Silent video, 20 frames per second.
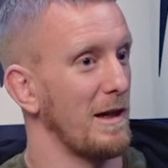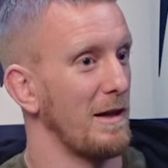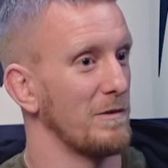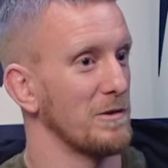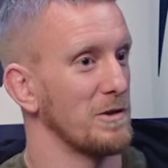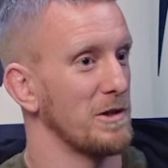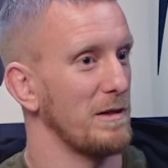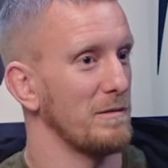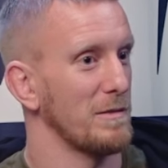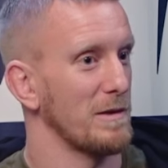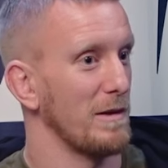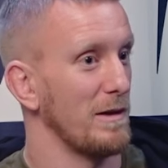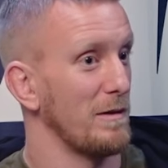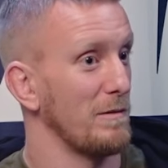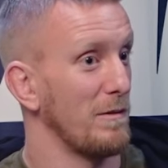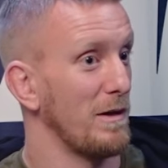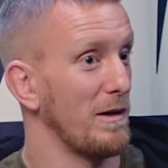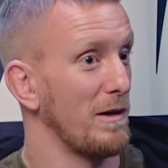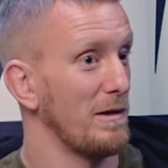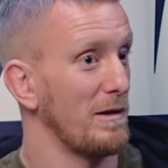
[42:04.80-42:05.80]
the other gyms
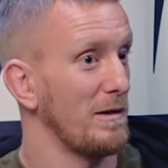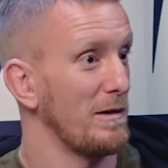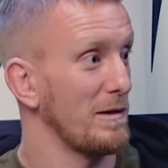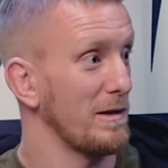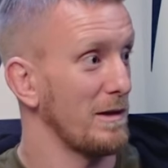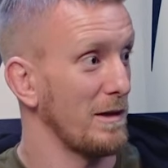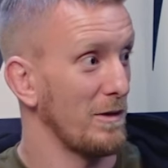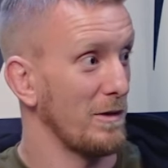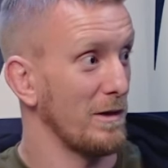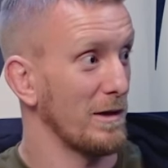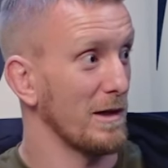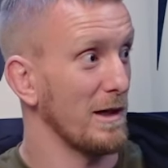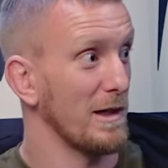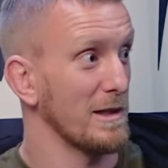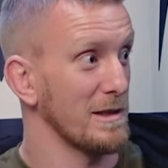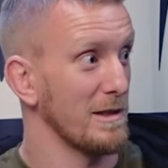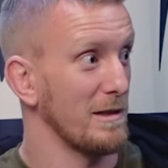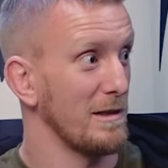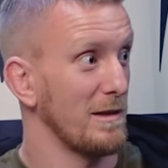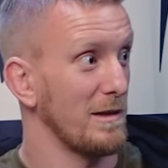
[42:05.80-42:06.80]
that my, you know, the
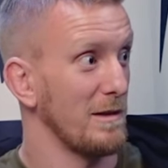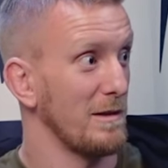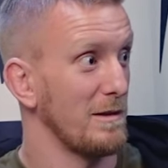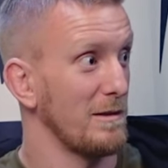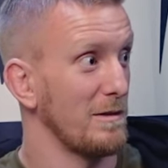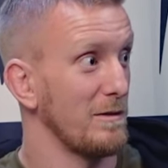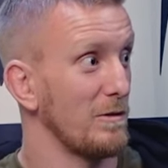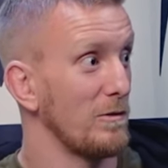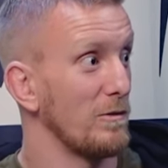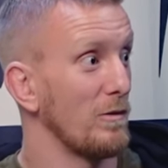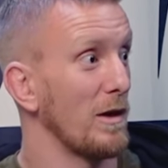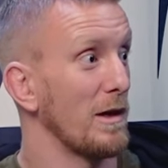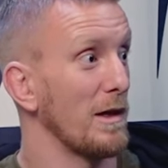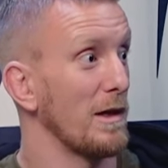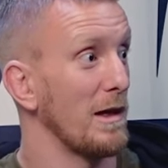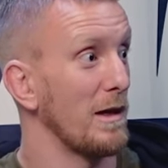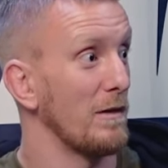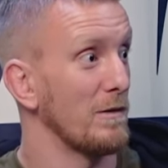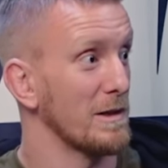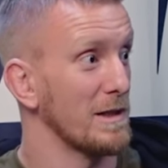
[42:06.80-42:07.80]
guys that are running
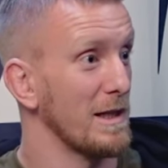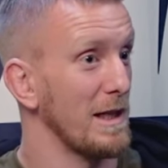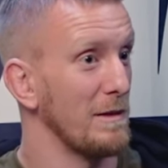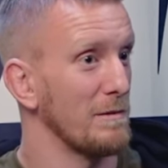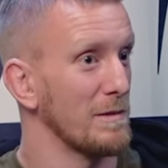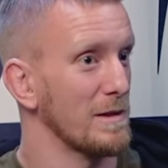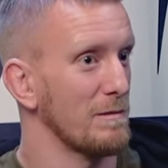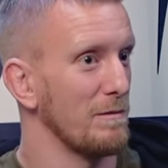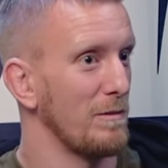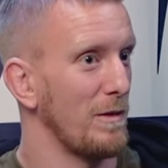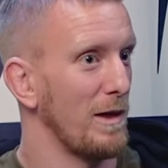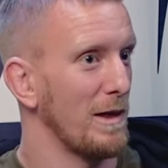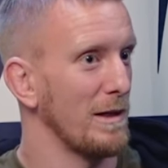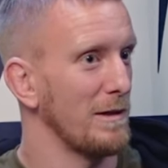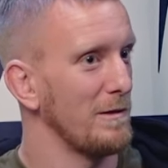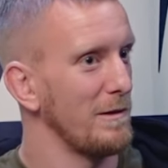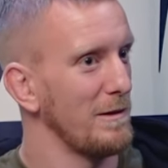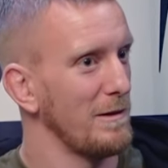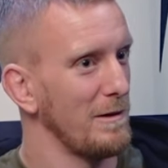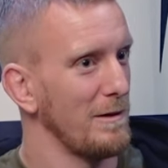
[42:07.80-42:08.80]
the other teams
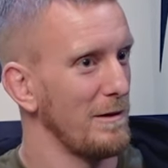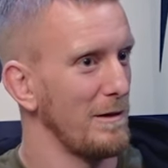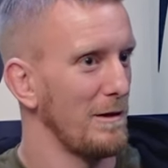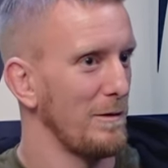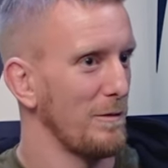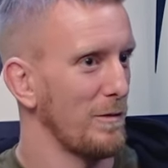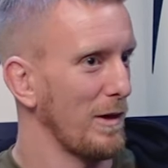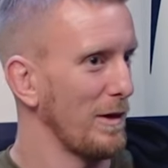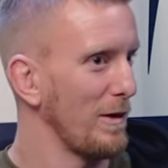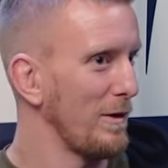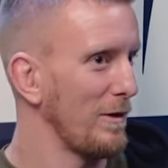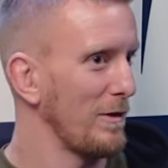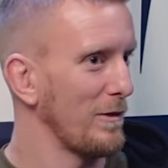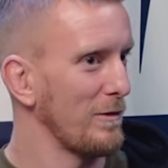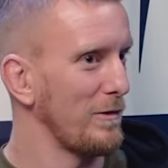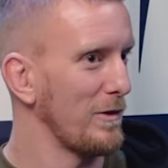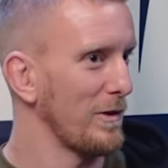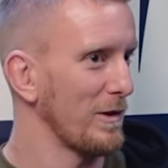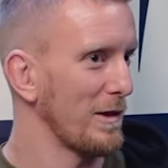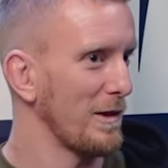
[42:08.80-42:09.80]
might like, oh
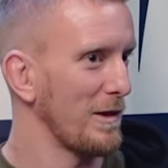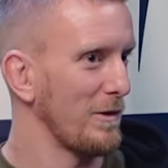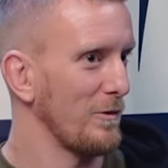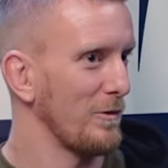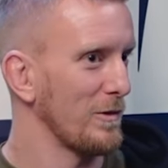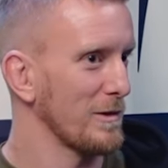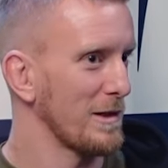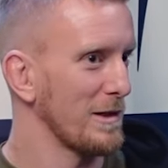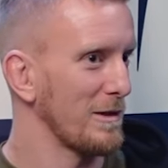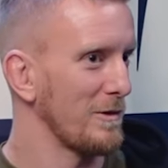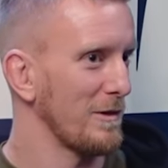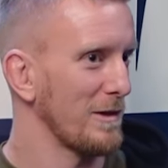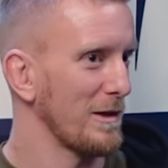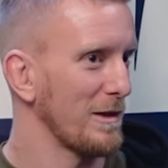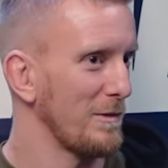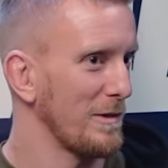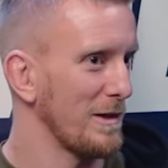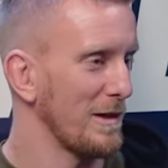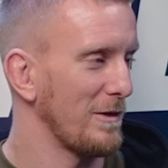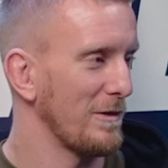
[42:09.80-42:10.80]
fucking hell, what's he doing
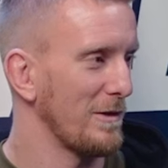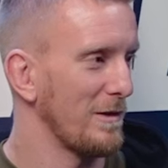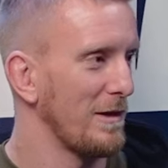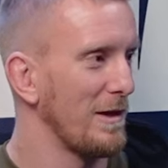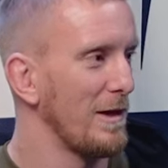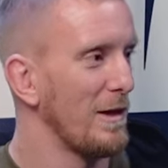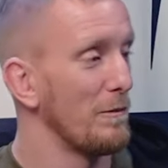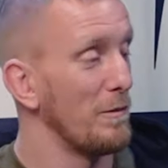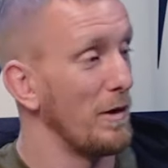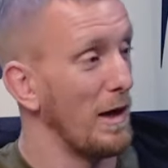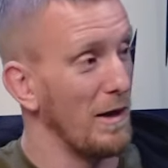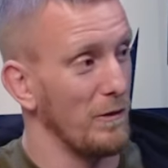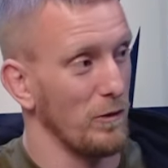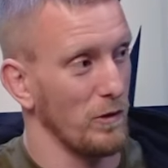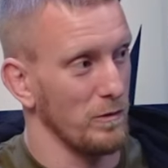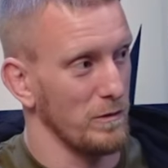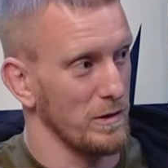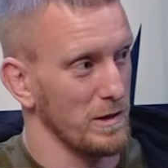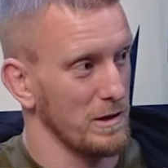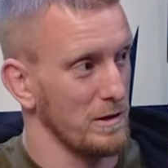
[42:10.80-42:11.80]
coming down? But
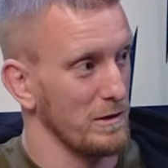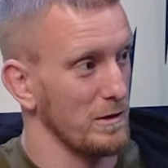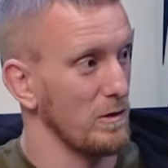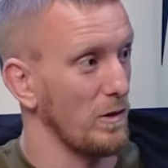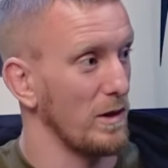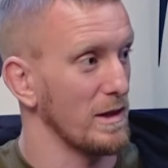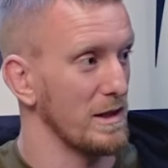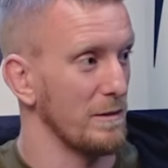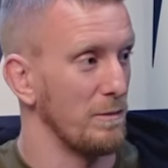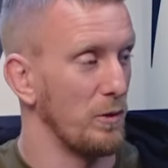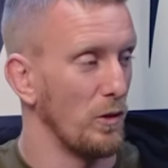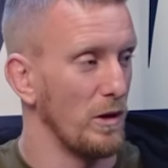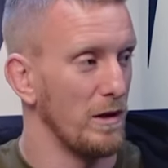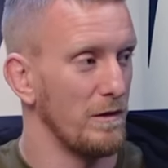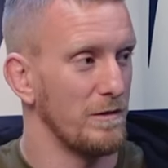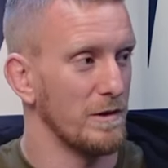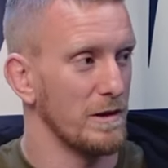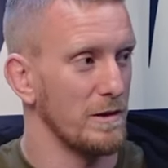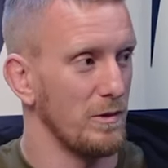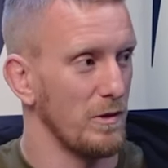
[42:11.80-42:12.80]
everyone was quite
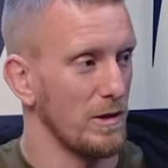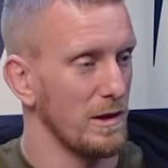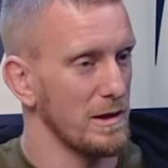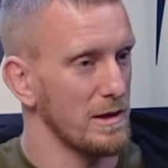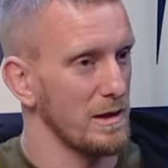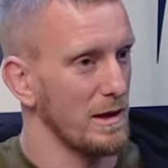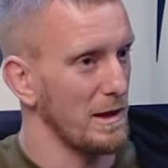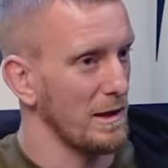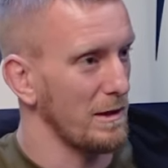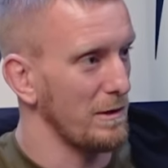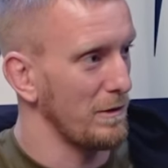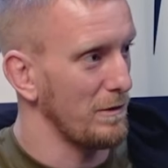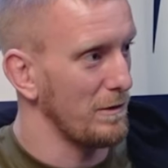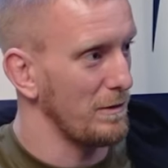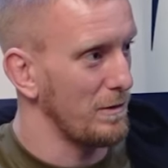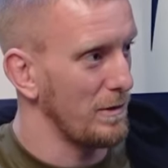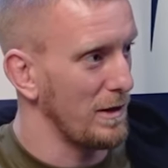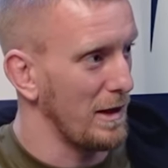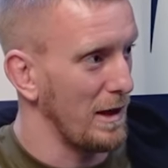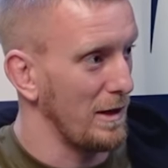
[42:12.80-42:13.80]
supportive, to be honest, like,
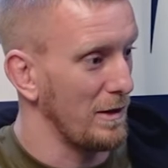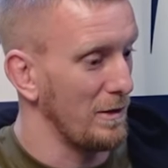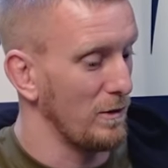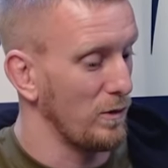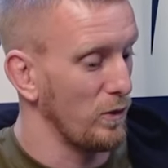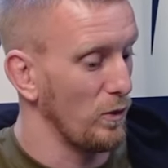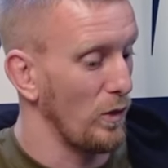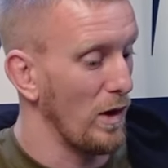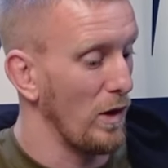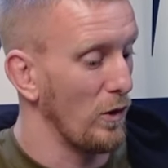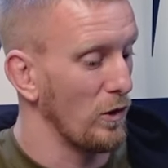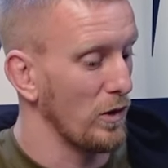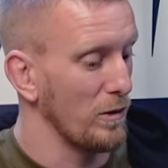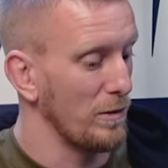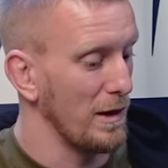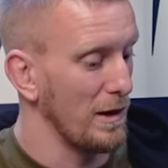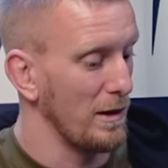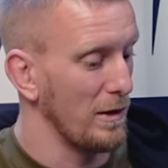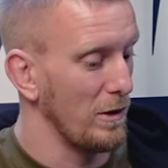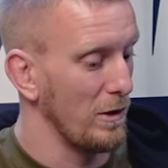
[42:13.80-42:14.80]
and
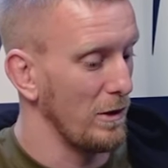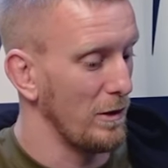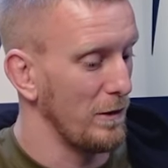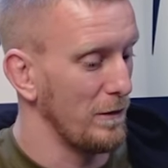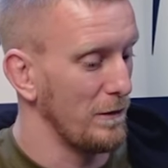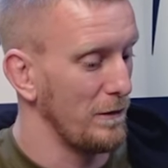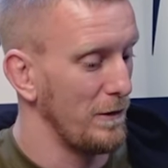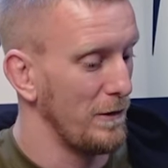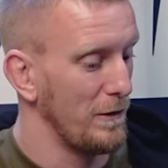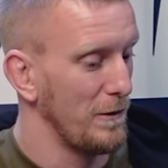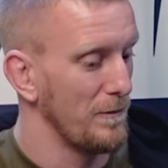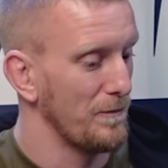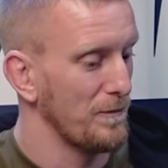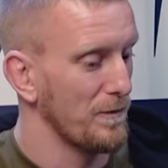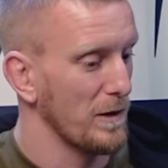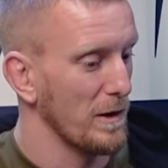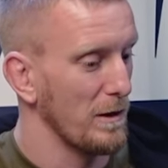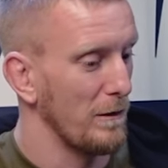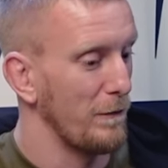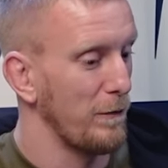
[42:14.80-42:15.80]
welcoming of
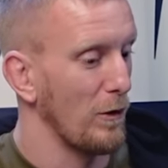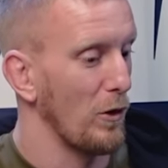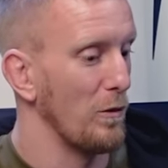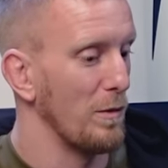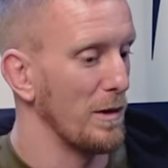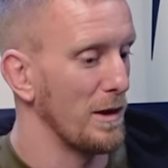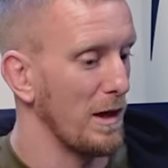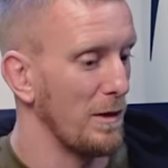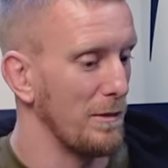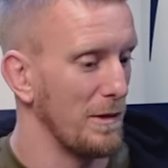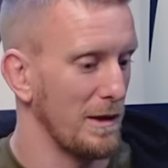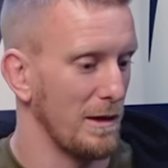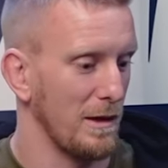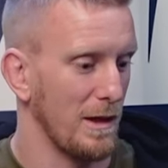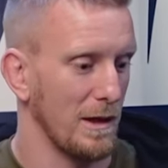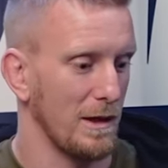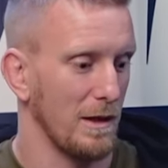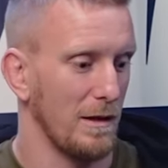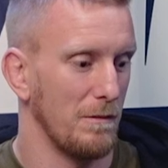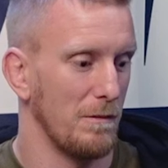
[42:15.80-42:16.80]
Flo becoming
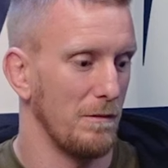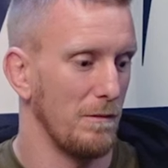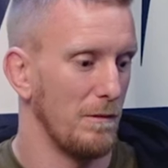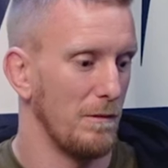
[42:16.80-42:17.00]
like